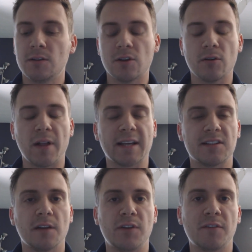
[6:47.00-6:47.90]
So like I
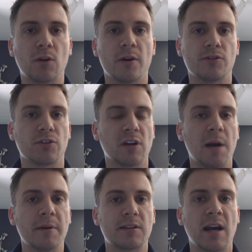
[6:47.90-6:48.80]
said, if you have any questions or
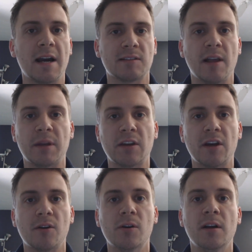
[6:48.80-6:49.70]
comments, guys, let me
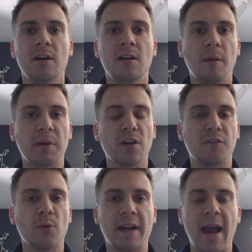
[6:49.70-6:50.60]
know. Let me know
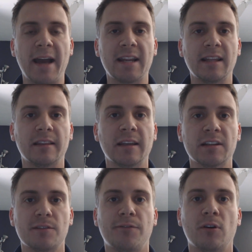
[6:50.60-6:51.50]
if you want to add
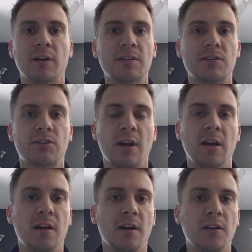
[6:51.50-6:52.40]
anything as far as
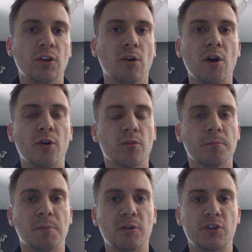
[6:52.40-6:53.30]
your
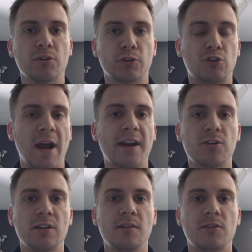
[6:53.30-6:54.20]
own personal
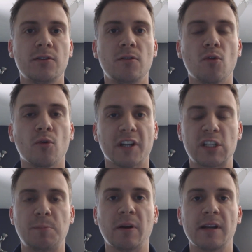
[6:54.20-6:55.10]
strategies or
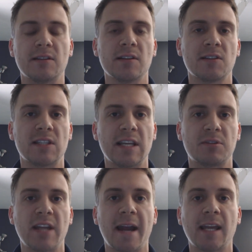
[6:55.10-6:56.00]
experiences in
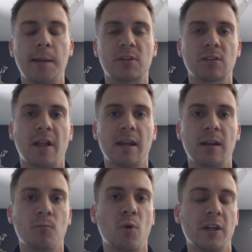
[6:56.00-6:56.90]
deep stack games and
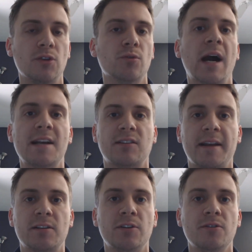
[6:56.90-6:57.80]
what you guys
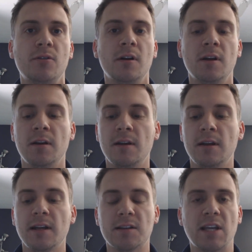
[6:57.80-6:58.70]
like to do.
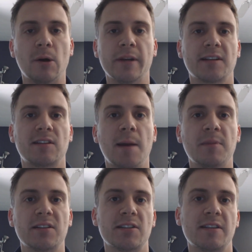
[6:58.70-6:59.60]
Until next
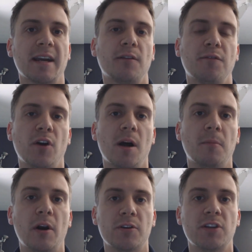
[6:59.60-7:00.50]
time, this is Nick
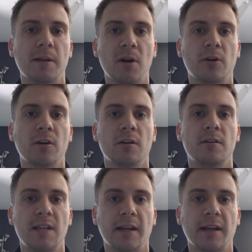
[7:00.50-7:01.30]
from Arch City Poker.